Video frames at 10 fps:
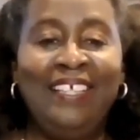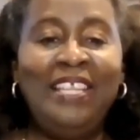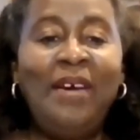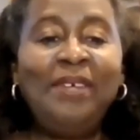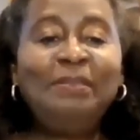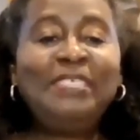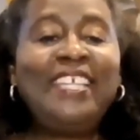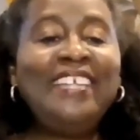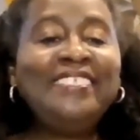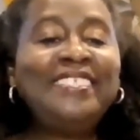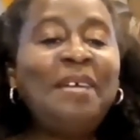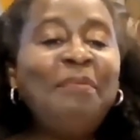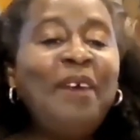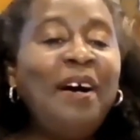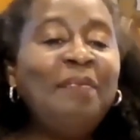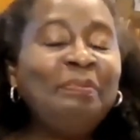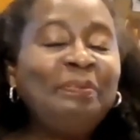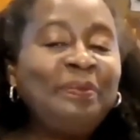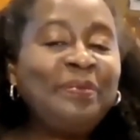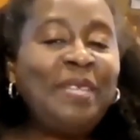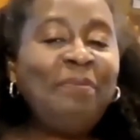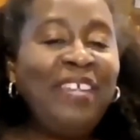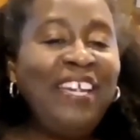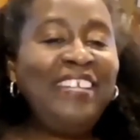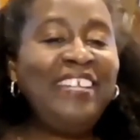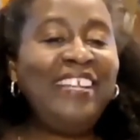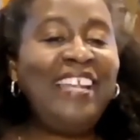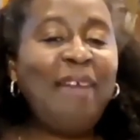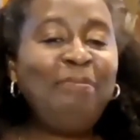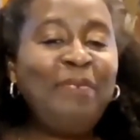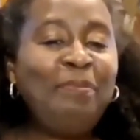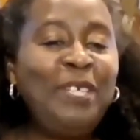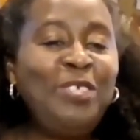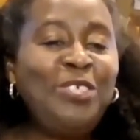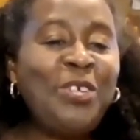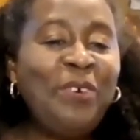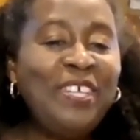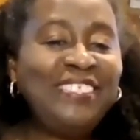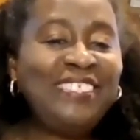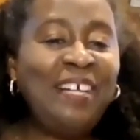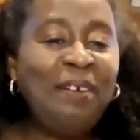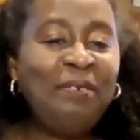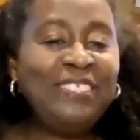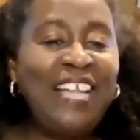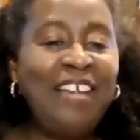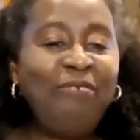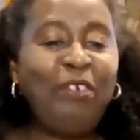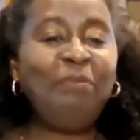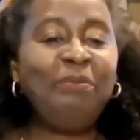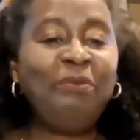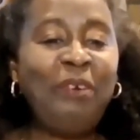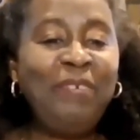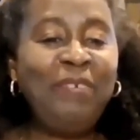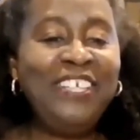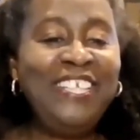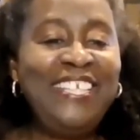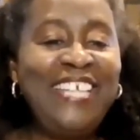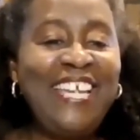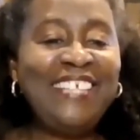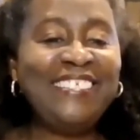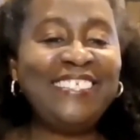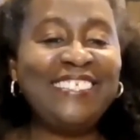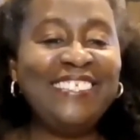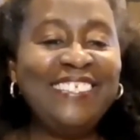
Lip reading: Now I'm seeing something in your lap there. Please show us. Is that from the early days?